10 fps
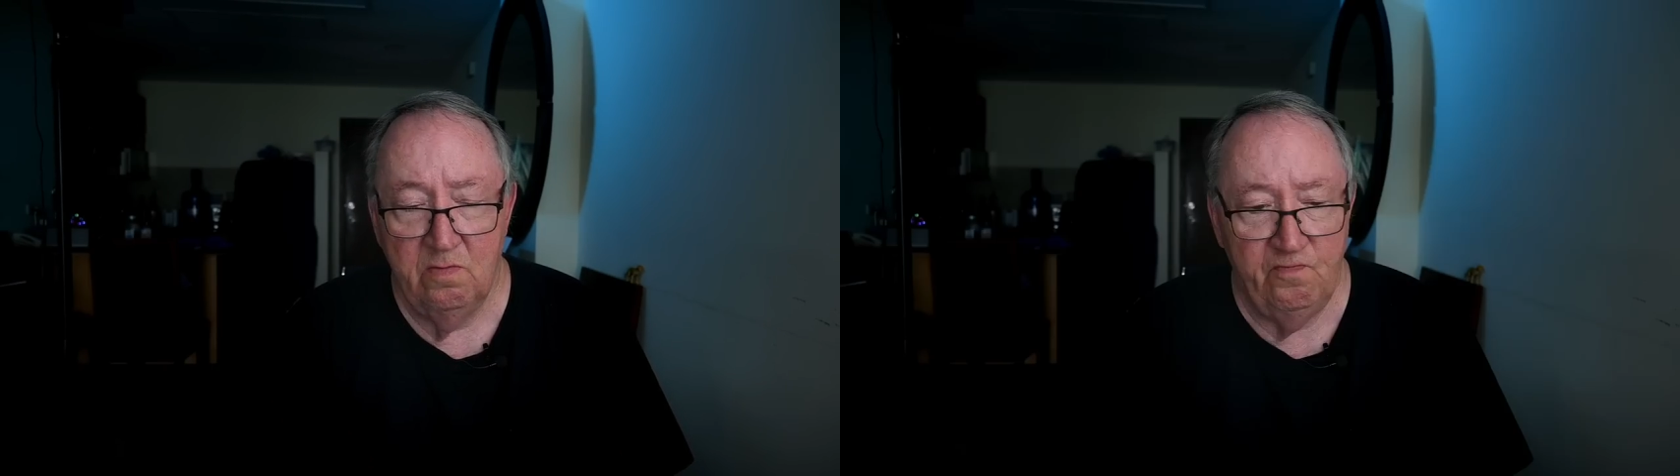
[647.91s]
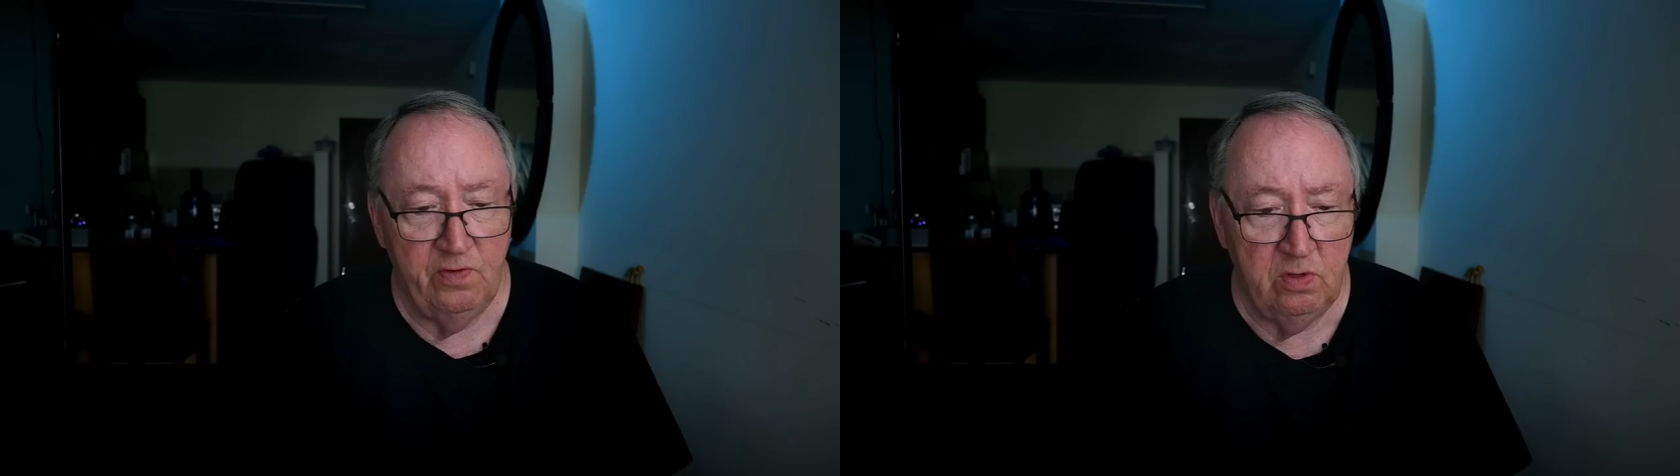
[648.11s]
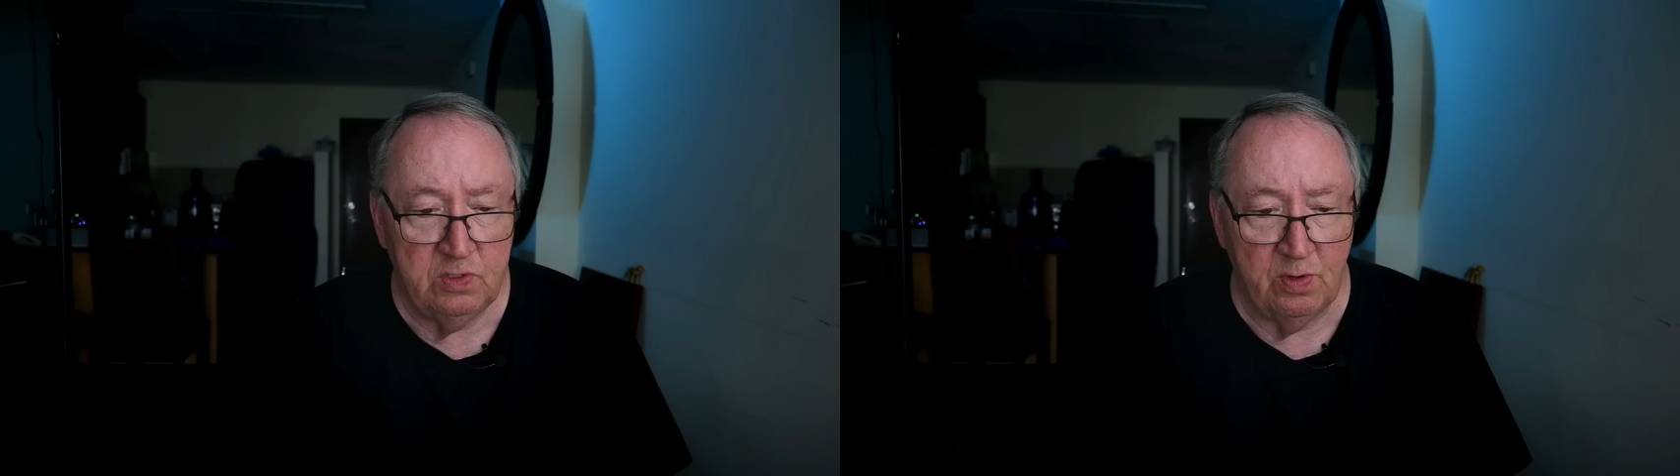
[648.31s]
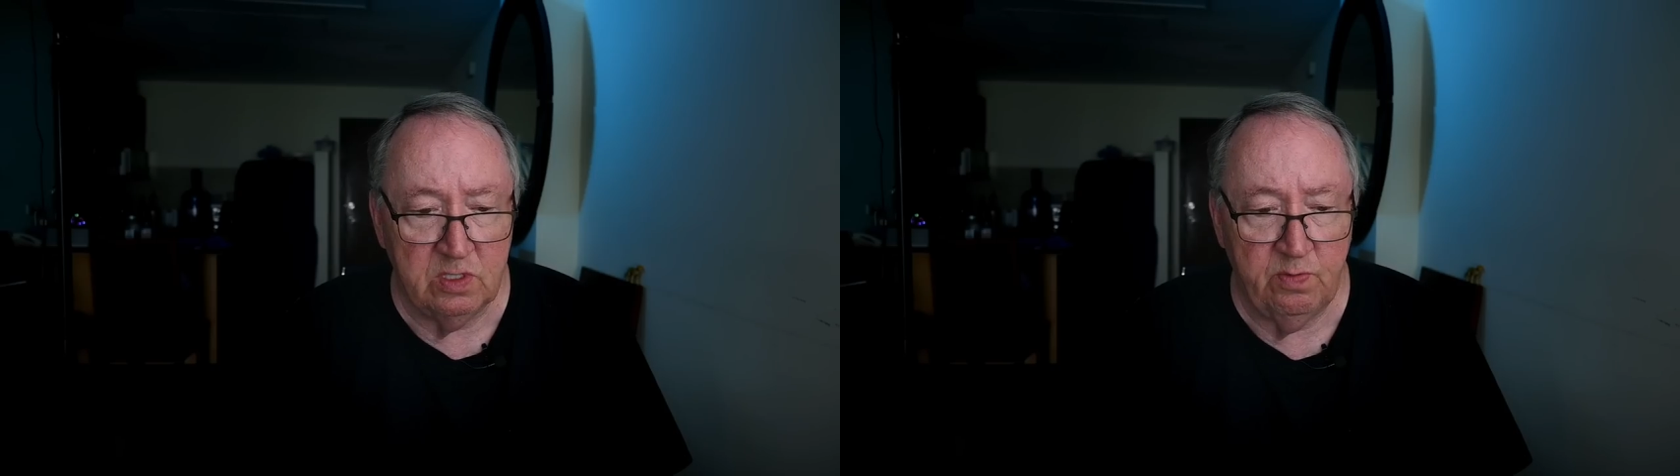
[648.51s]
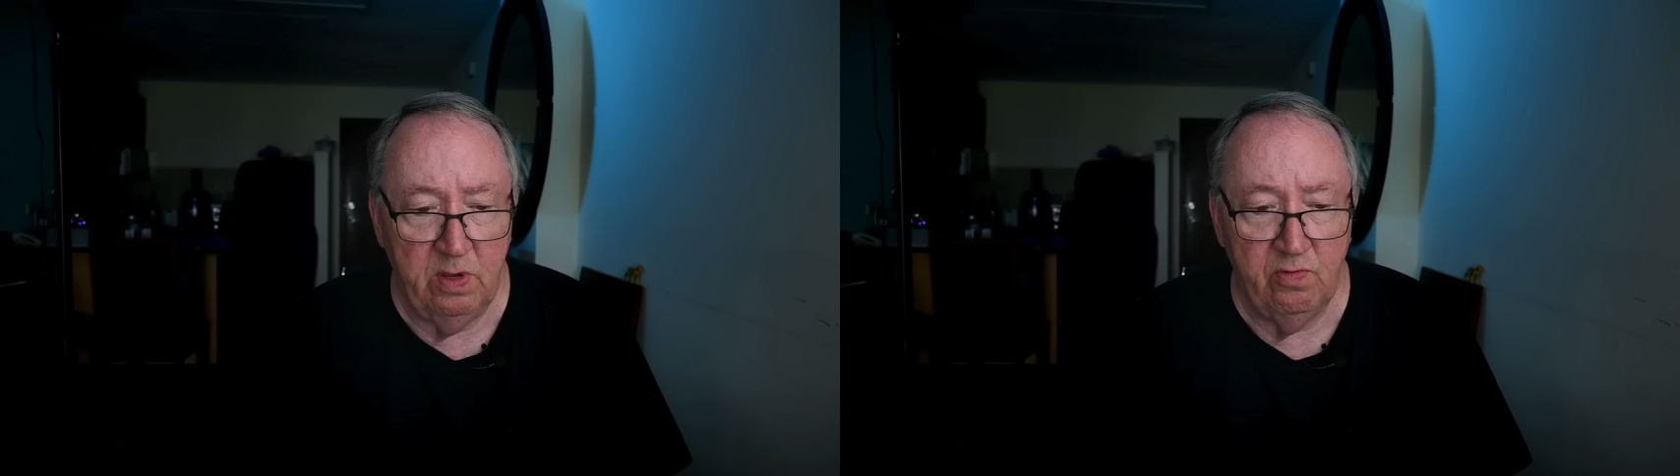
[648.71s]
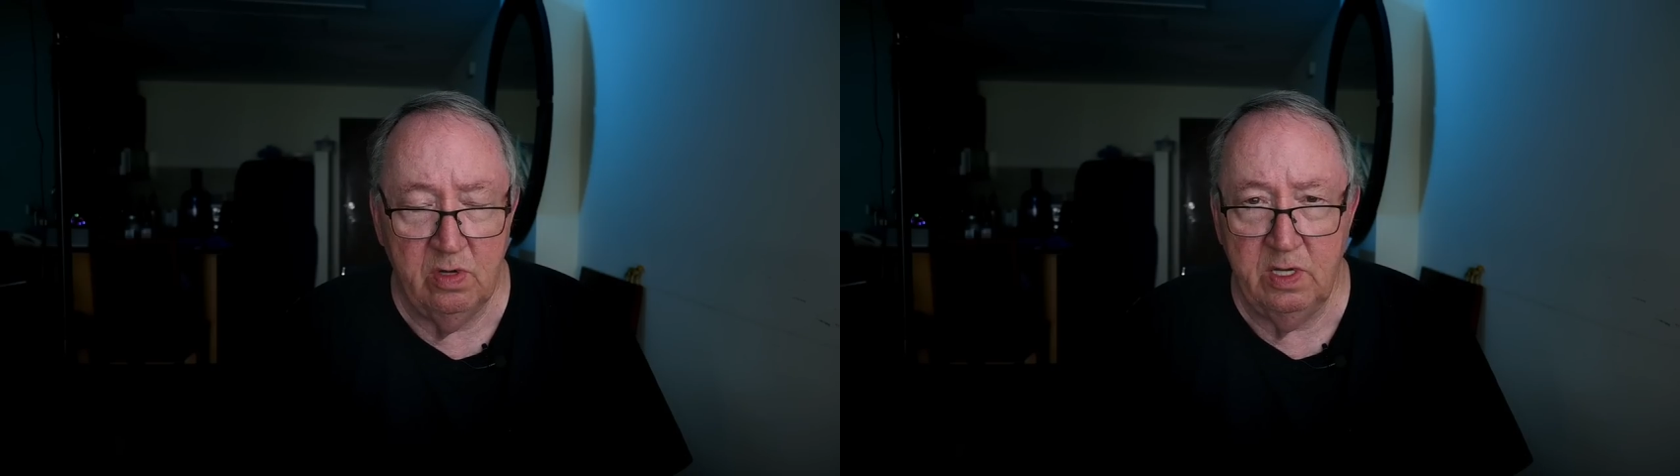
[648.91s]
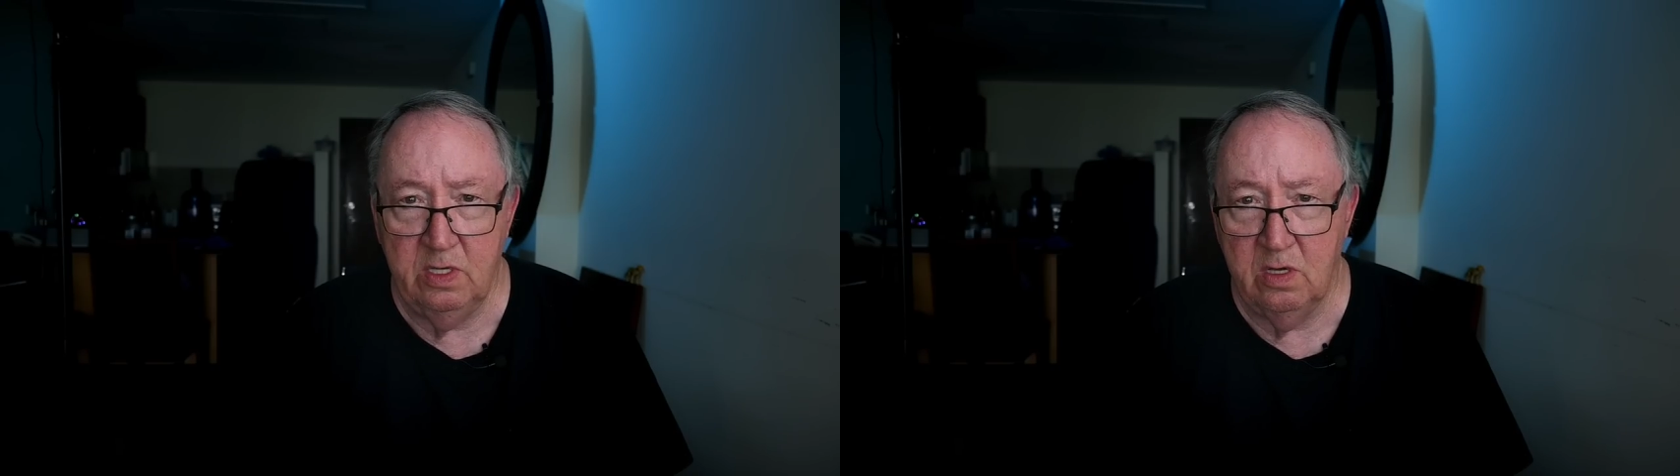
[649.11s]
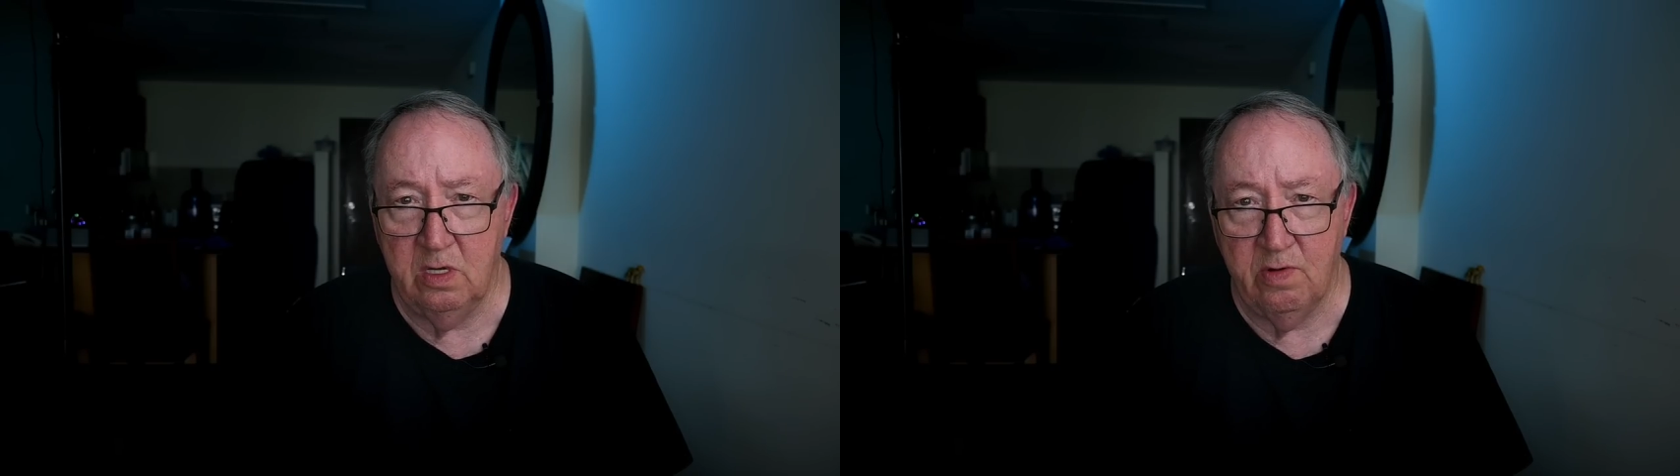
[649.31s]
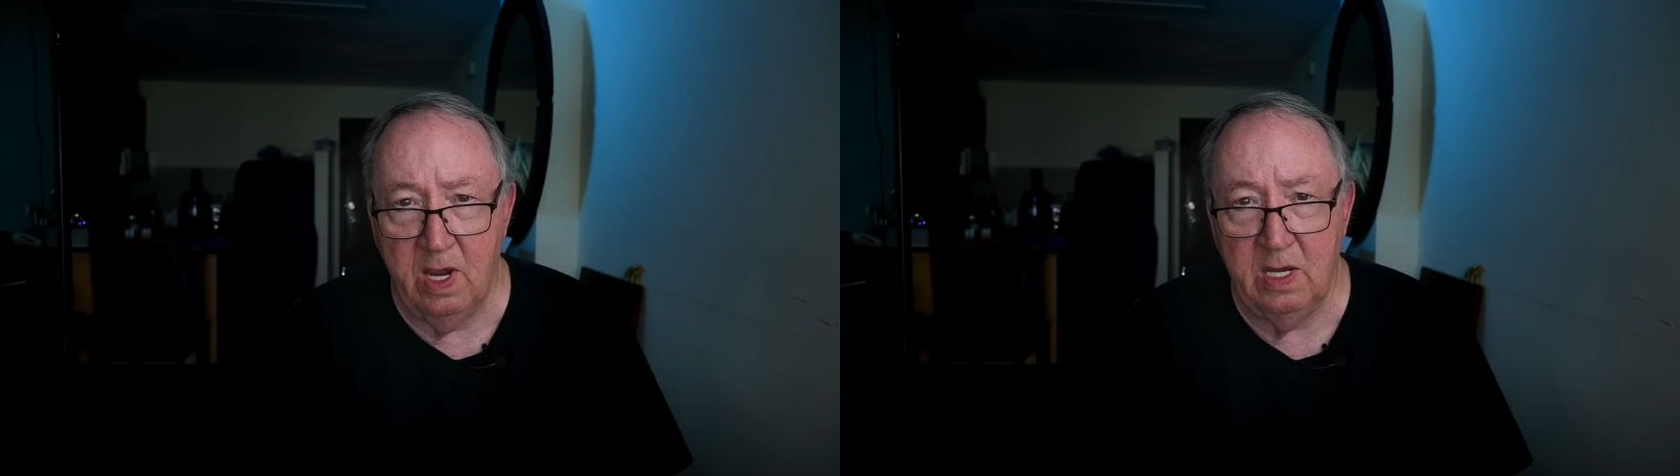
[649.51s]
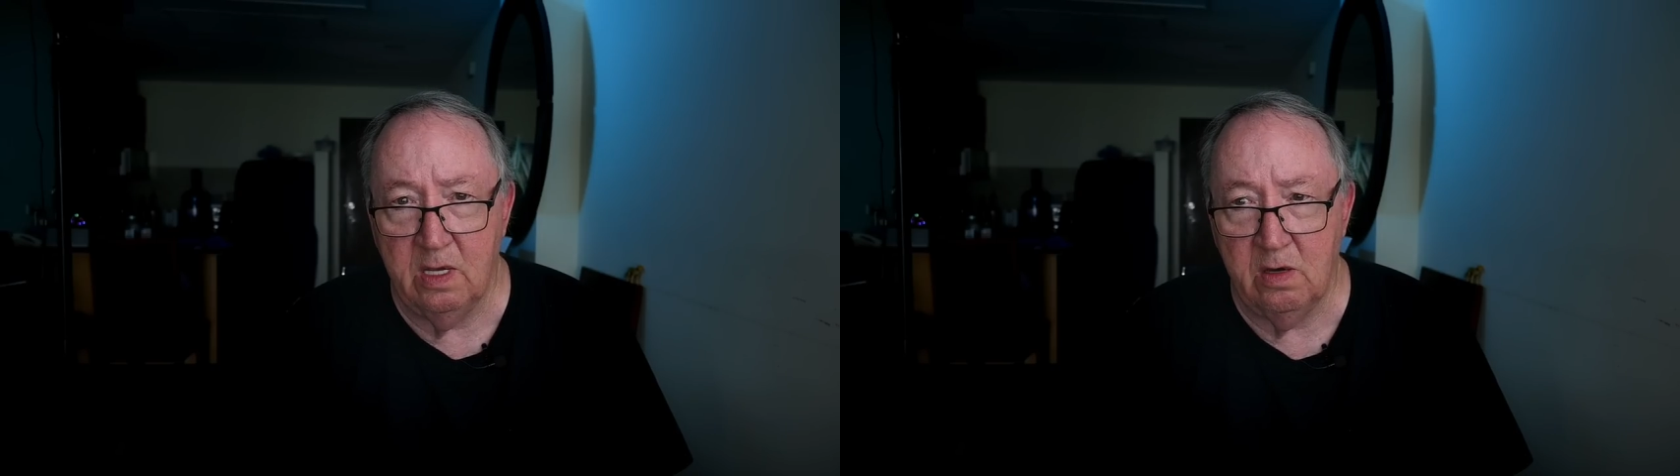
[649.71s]
Food's supposed to be really good,
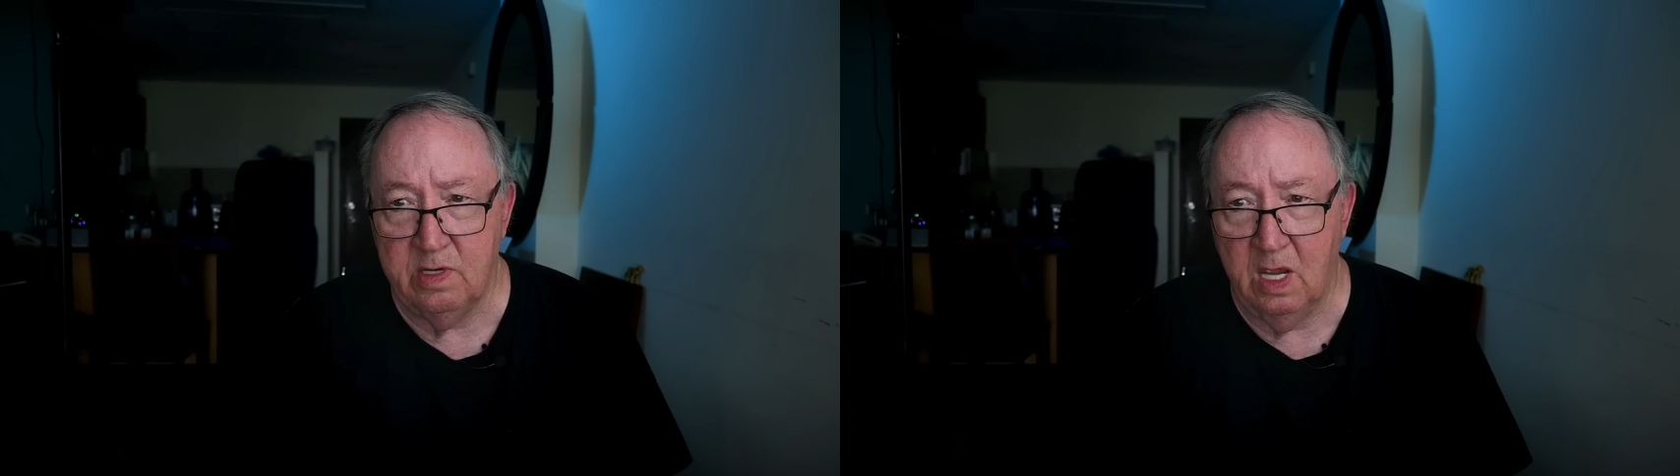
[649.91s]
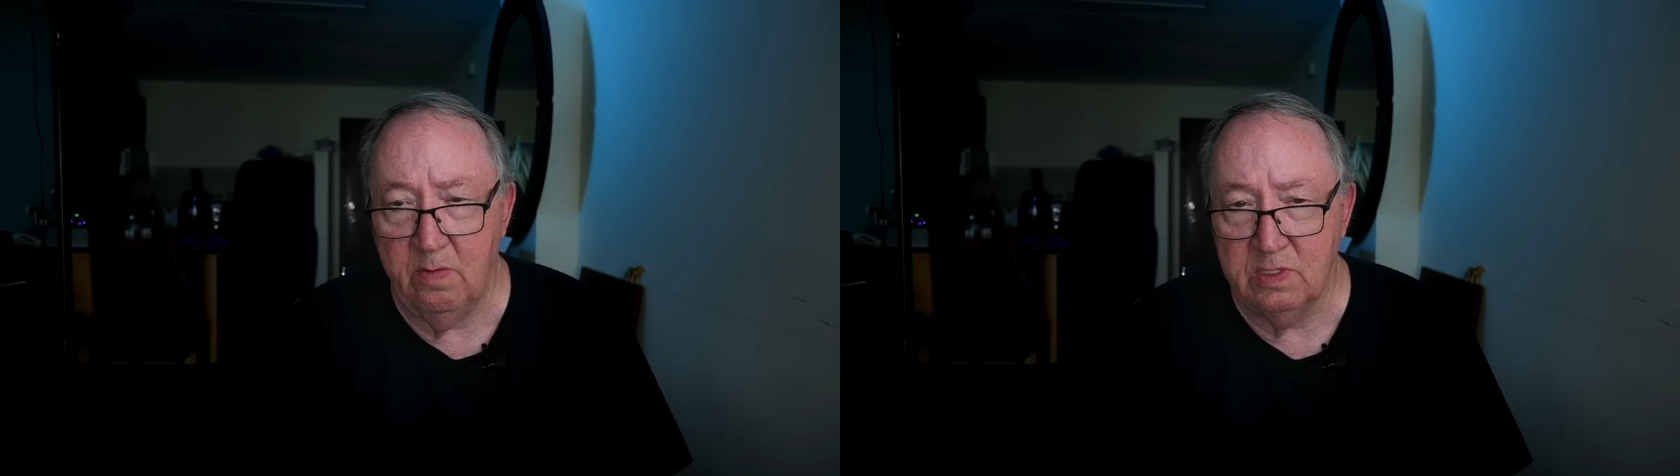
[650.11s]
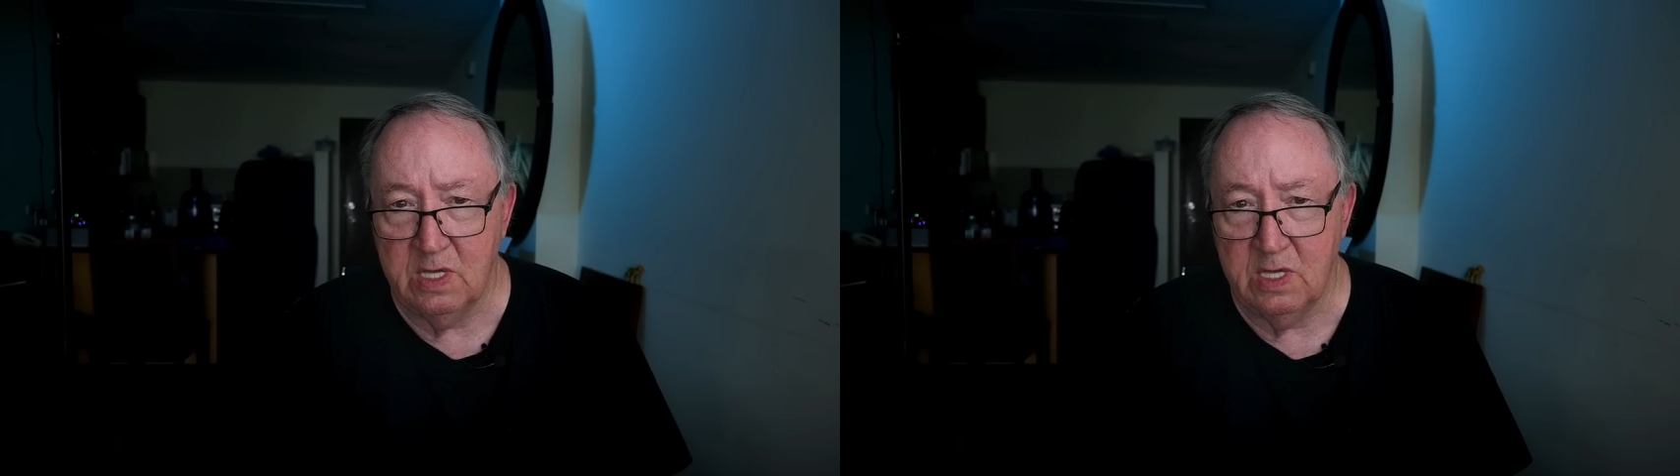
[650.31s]
great entertainment.